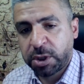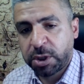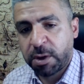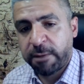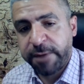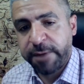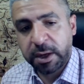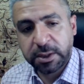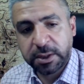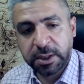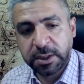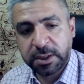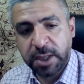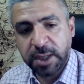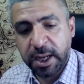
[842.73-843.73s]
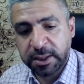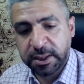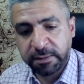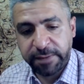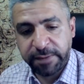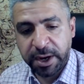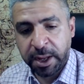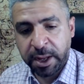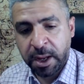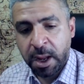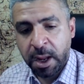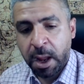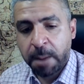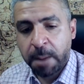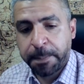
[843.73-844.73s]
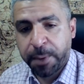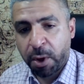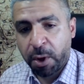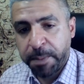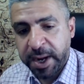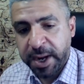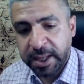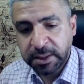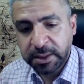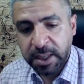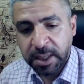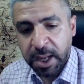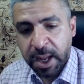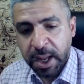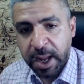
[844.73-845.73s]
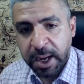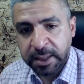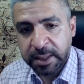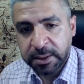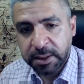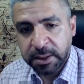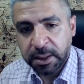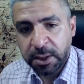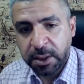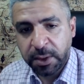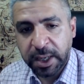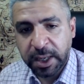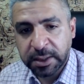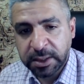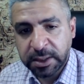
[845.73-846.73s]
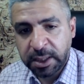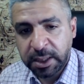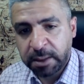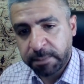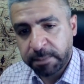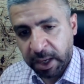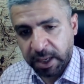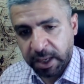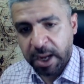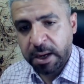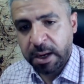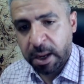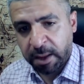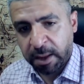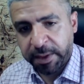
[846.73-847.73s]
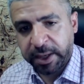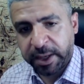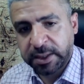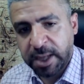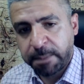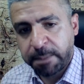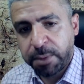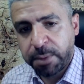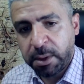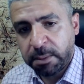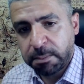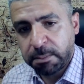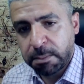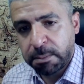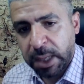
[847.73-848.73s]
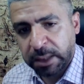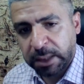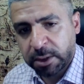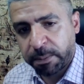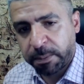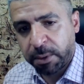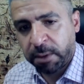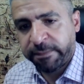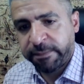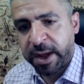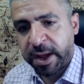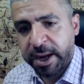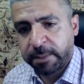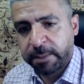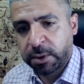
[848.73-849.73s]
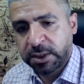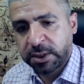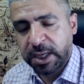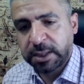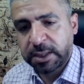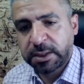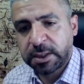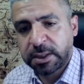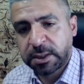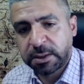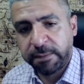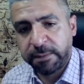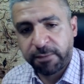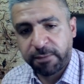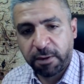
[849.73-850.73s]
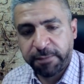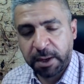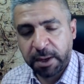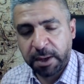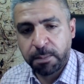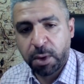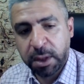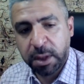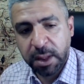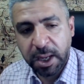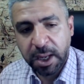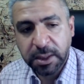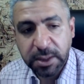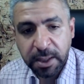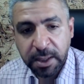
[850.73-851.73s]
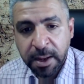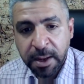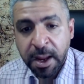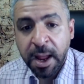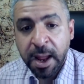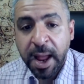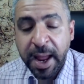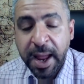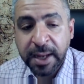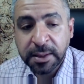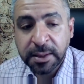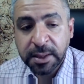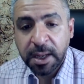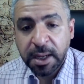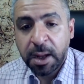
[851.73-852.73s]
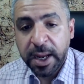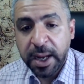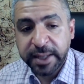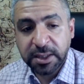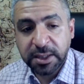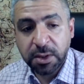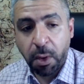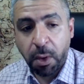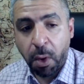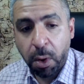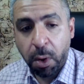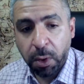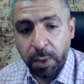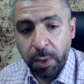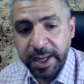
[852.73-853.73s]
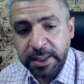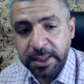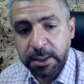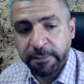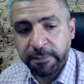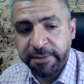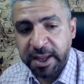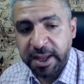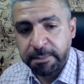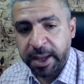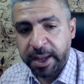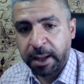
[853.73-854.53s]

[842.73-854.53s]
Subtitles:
air cysts is very prominent, and you can see again another example, multiple variable size cysts involving both lungs, and it's always female,